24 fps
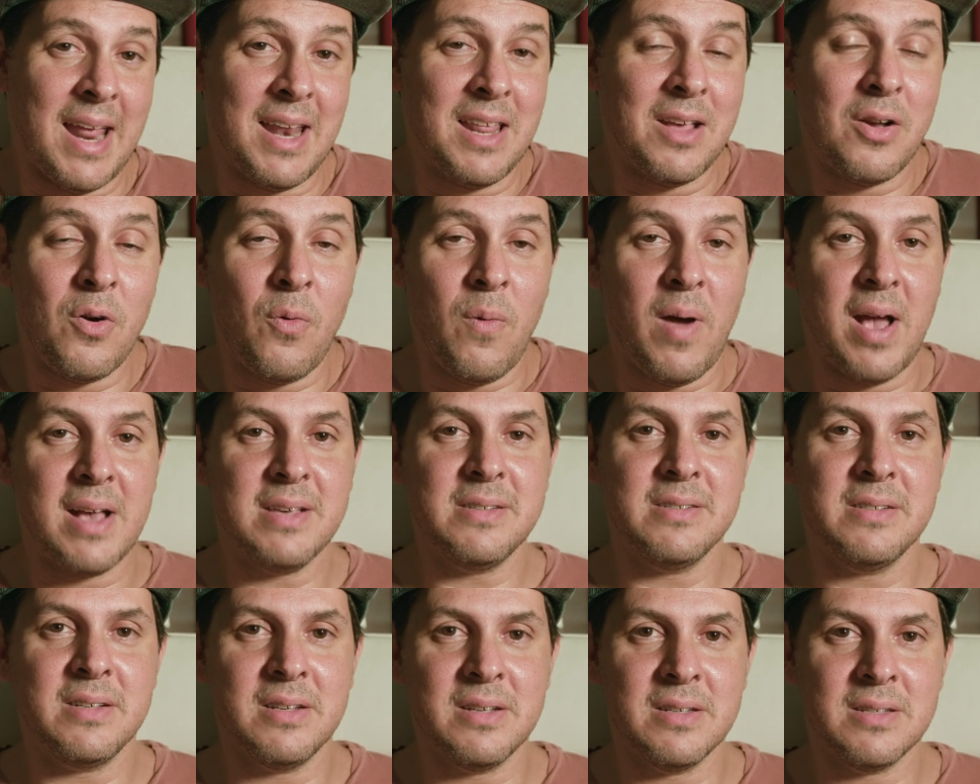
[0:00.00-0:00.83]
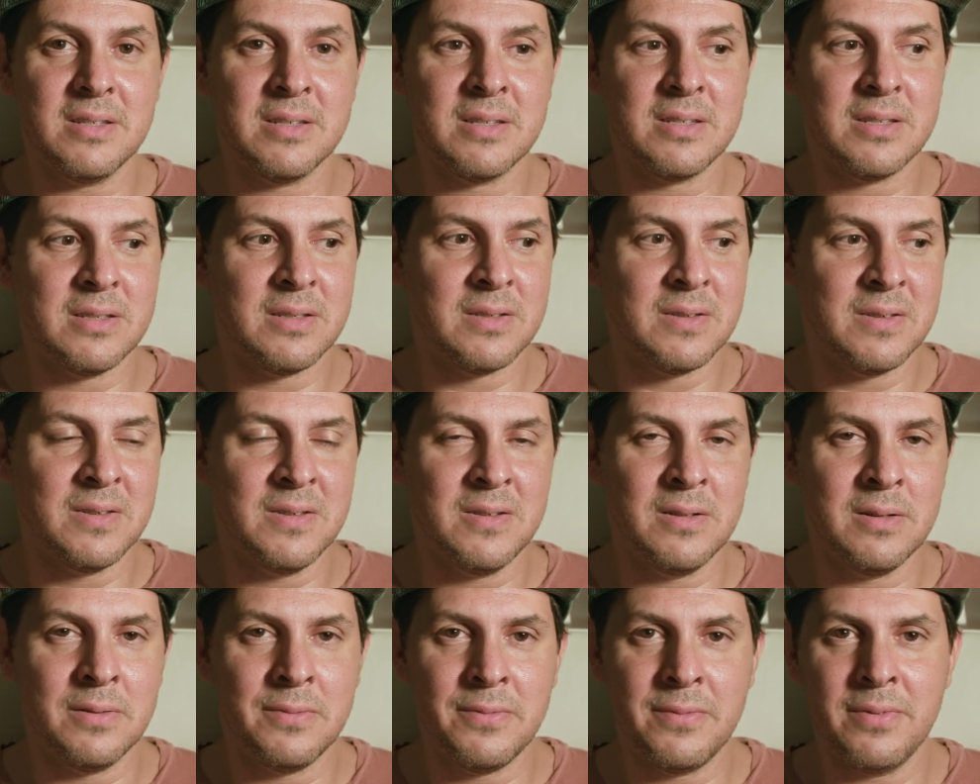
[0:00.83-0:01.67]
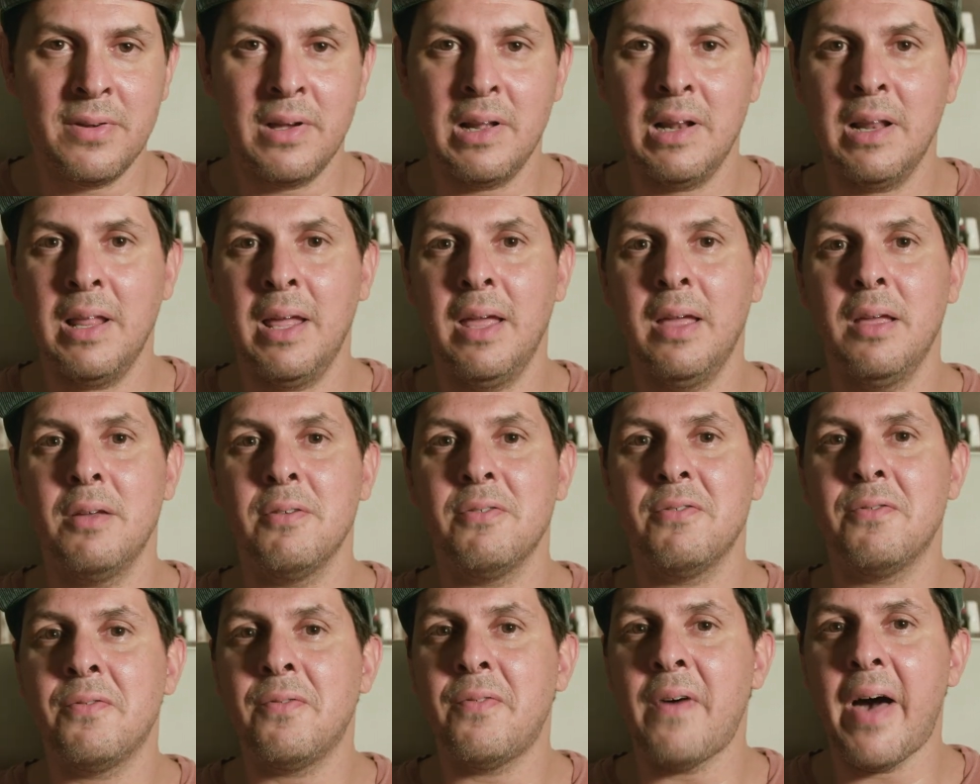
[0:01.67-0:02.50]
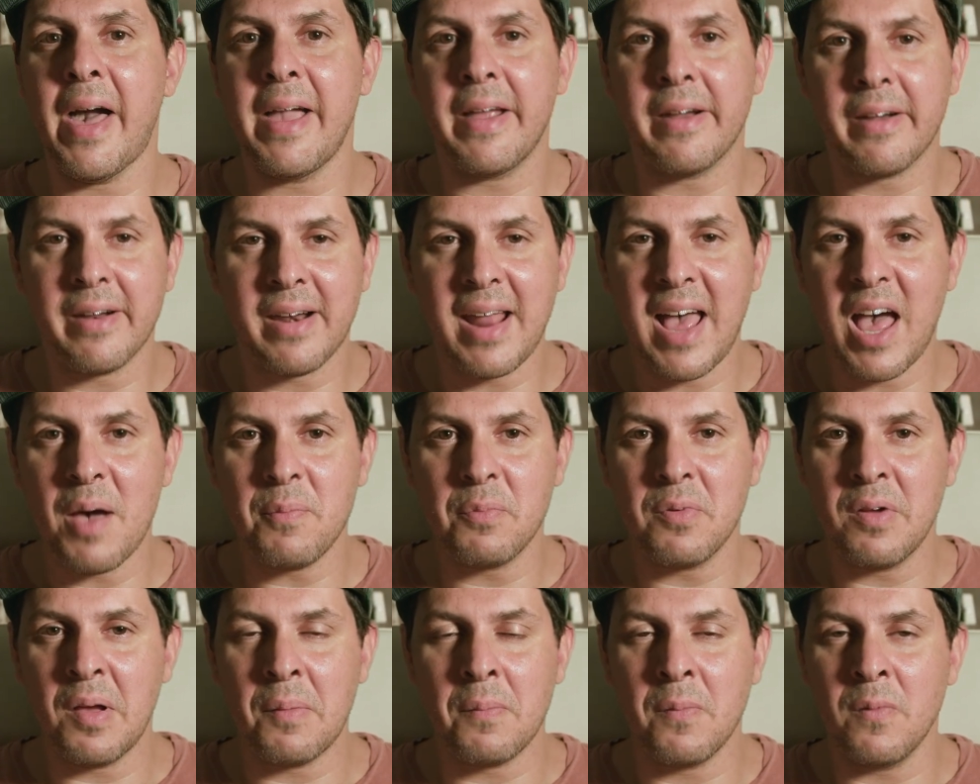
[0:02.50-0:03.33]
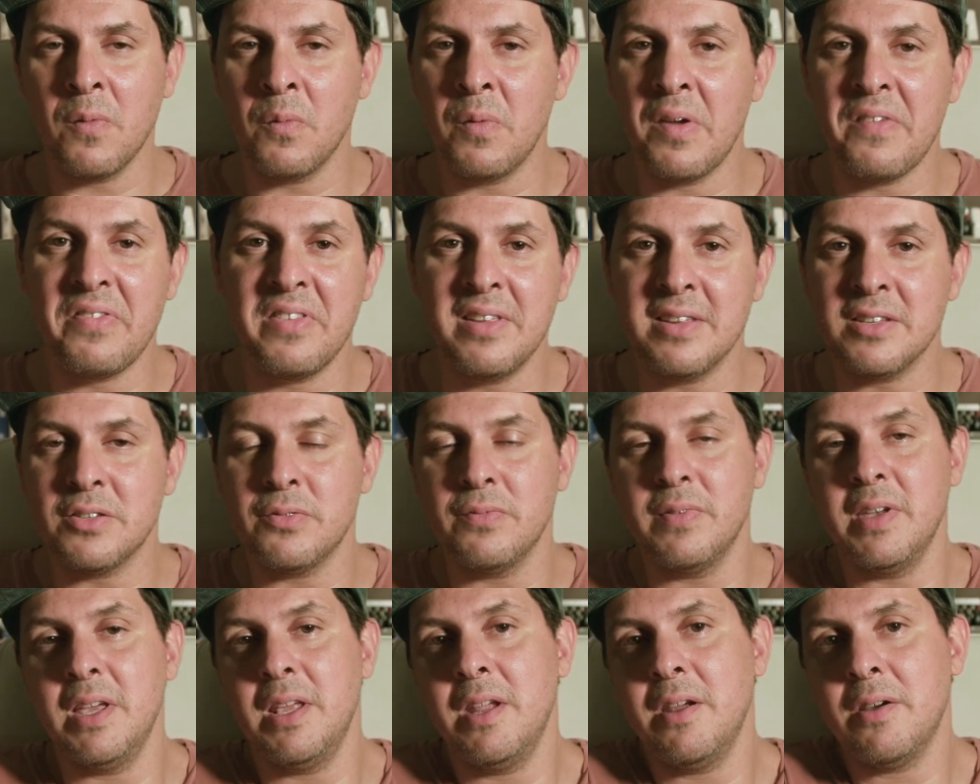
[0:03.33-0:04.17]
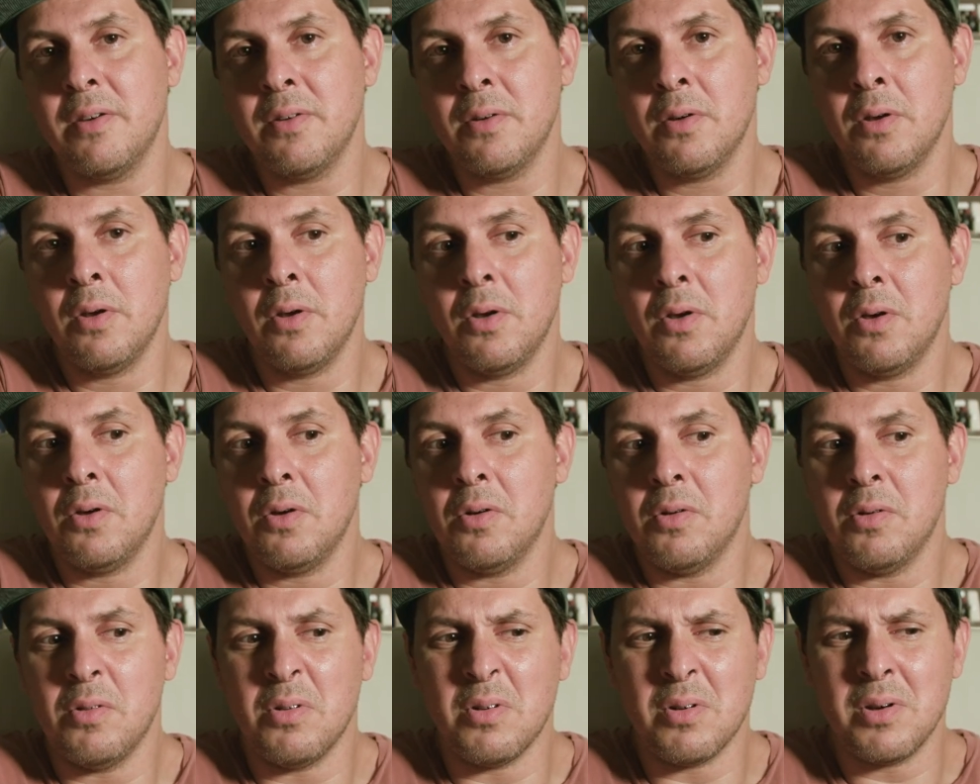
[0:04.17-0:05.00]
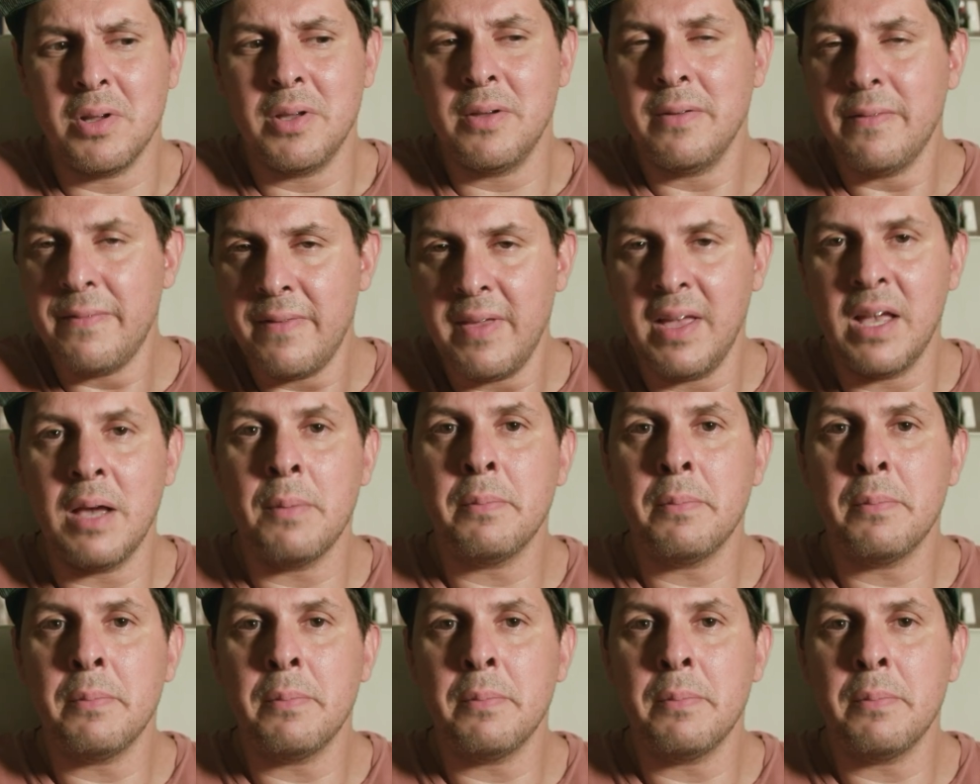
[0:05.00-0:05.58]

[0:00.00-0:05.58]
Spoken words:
any questions, you're feeling fired up with this video, or you think